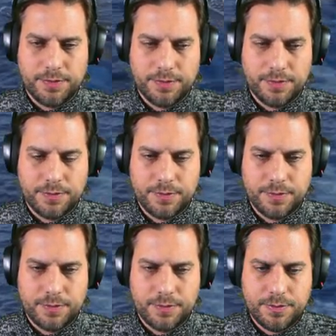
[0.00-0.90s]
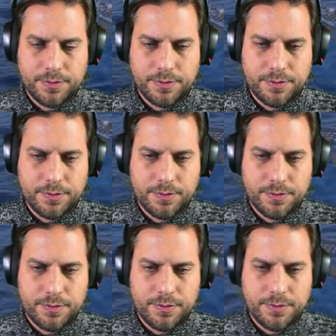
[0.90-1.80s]

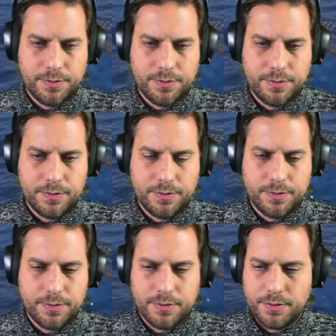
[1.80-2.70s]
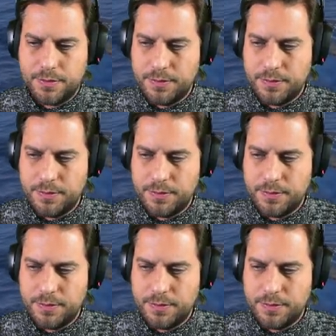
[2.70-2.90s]
Nothing is said.